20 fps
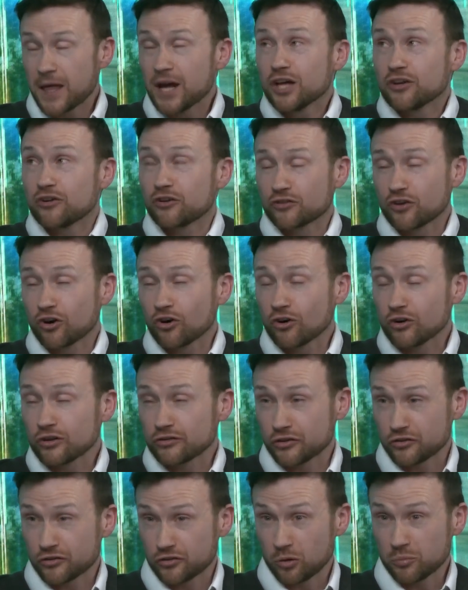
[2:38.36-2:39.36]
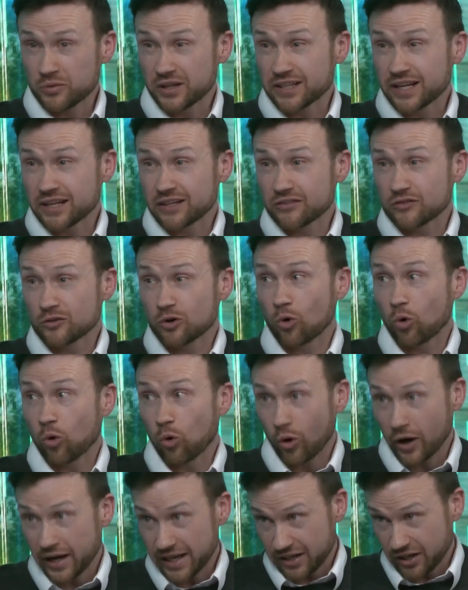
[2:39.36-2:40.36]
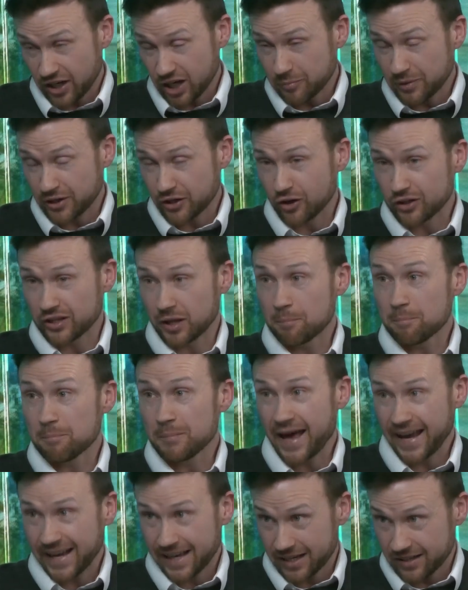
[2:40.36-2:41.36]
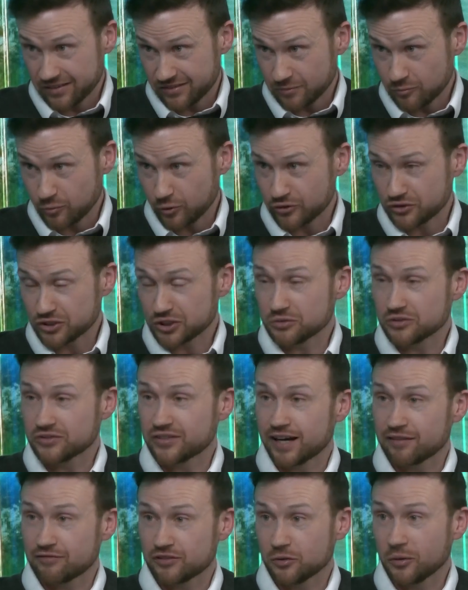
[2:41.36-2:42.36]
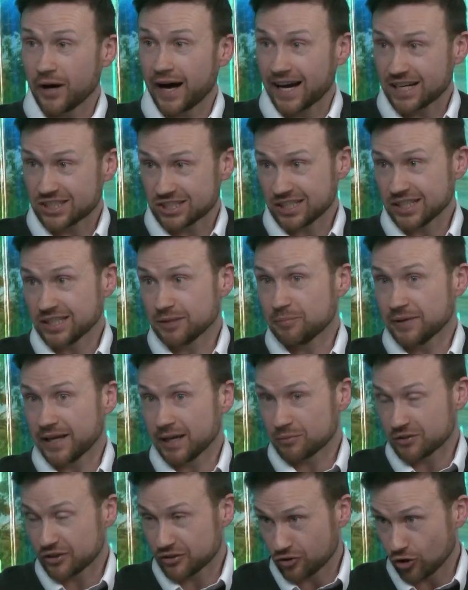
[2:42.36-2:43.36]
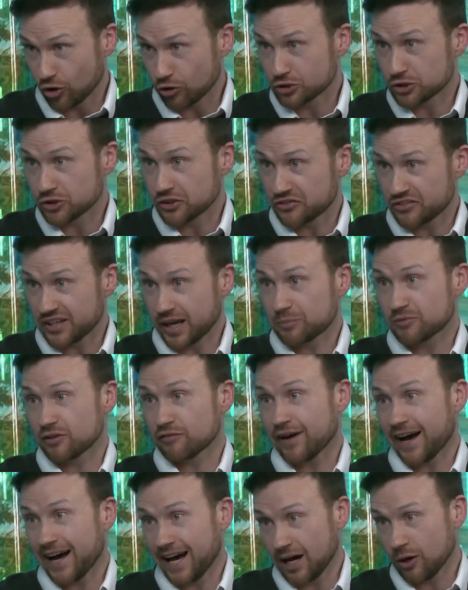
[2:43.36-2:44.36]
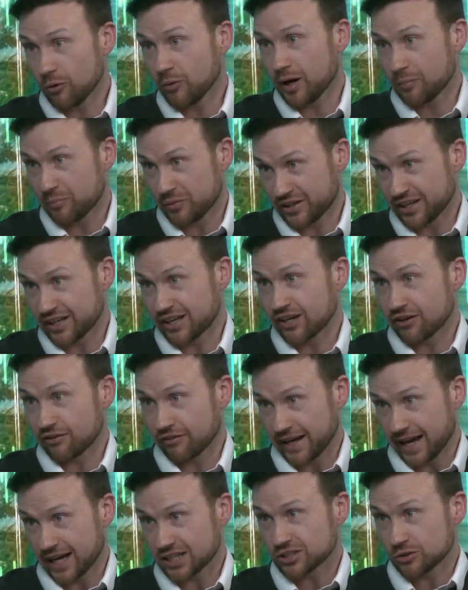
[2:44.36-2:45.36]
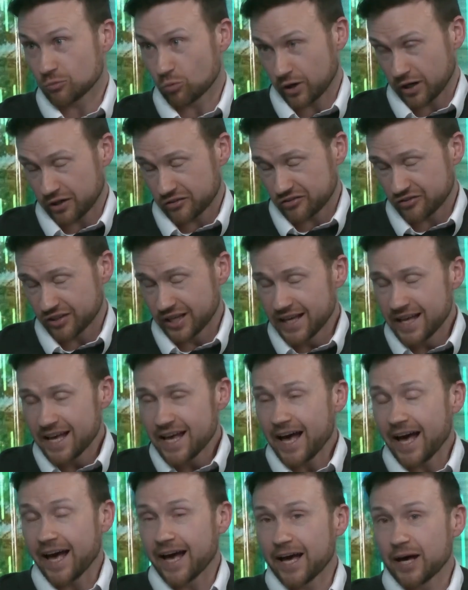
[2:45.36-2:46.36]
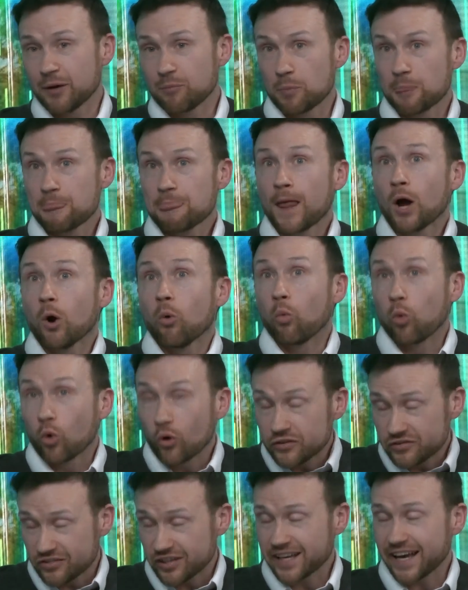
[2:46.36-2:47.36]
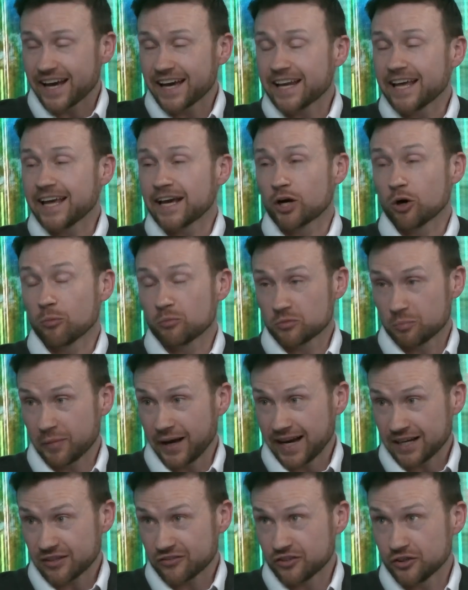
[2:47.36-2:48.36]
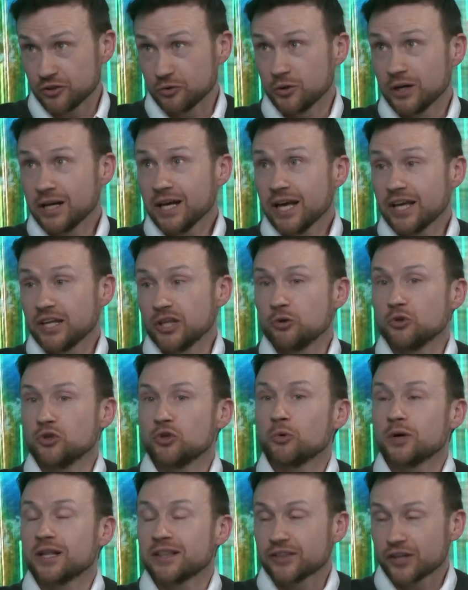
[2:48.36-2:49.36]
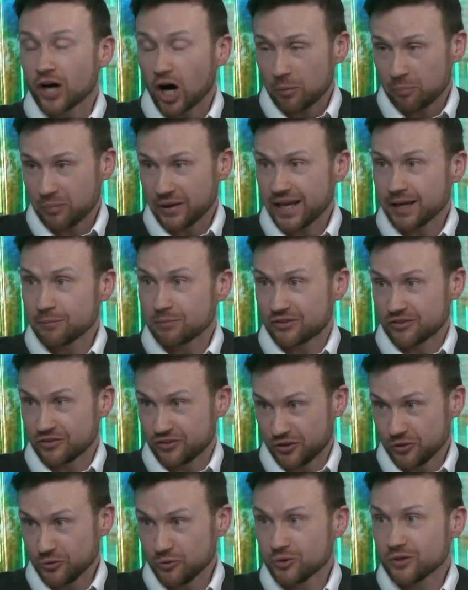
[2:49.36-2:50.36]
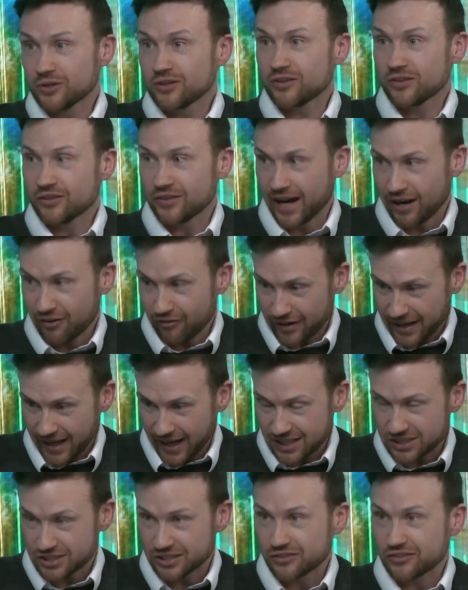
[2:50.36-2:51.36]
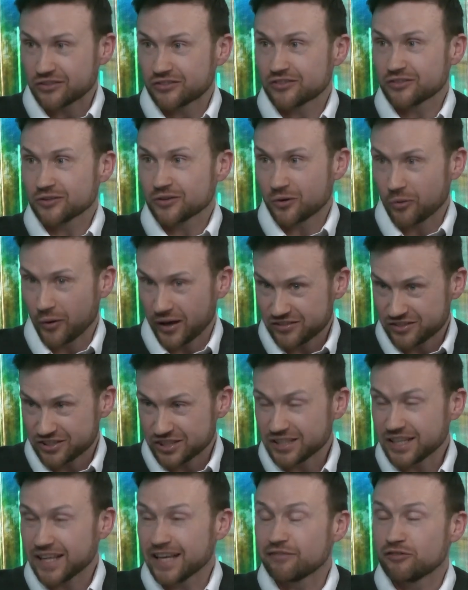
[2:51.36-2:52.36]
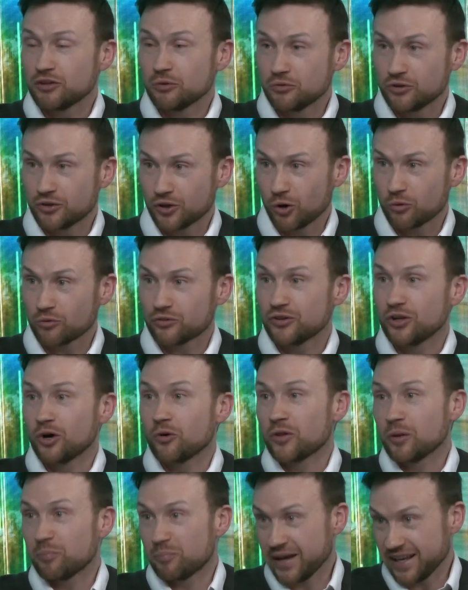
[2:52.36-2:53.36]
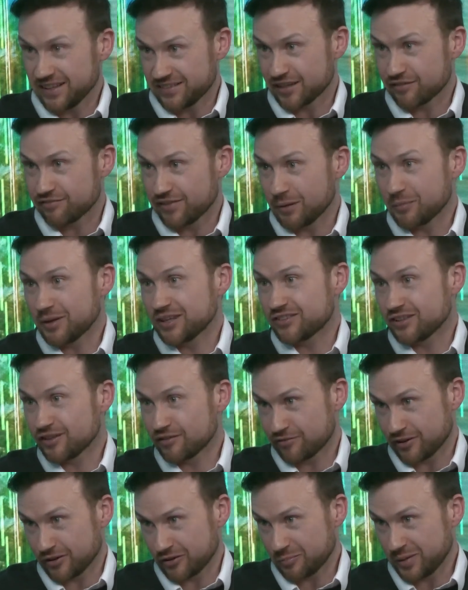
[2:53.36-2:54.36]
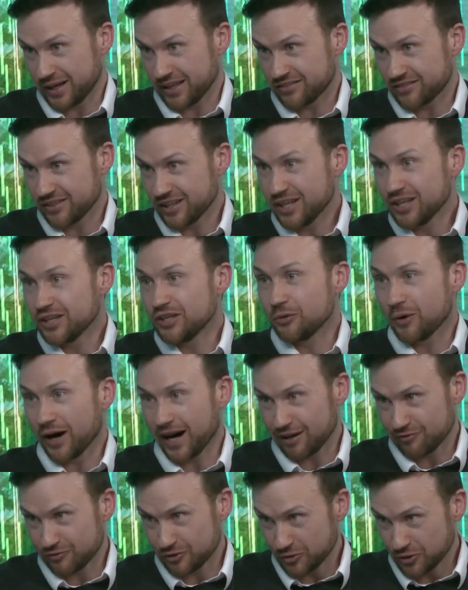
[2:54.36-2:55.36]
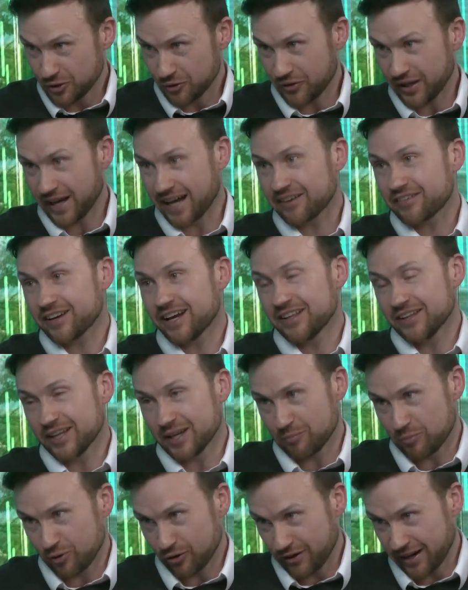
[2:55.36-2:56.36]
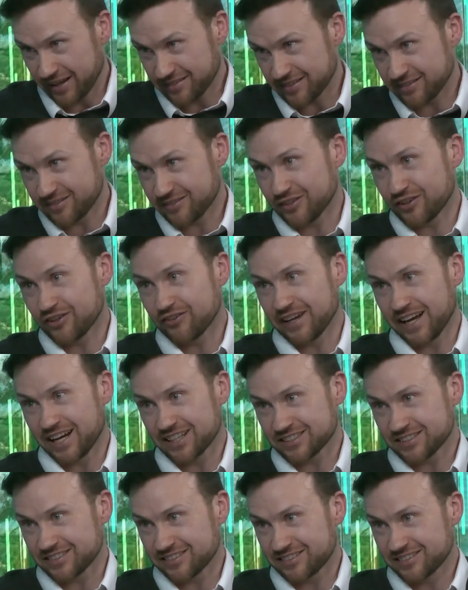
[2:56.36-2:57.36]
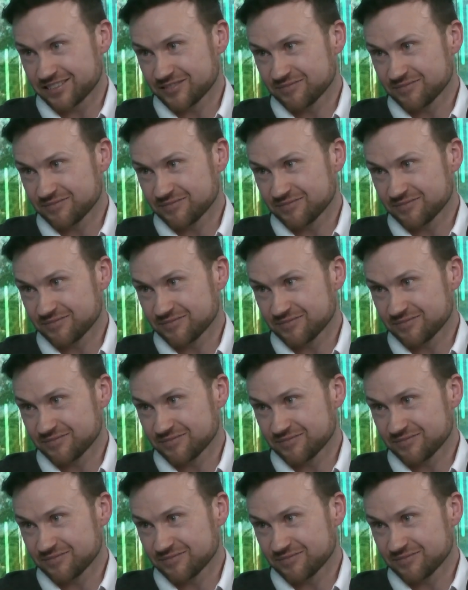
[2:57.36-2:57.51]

There's also something that is quite common called a mechanism, where students have to actually be able to talk through the steps of how a particular reaction works. Once again, it comes back to you will not be able to do that reactions question if you don't know the basic families in the first place. You have to know that, and then it progresses to the reactions.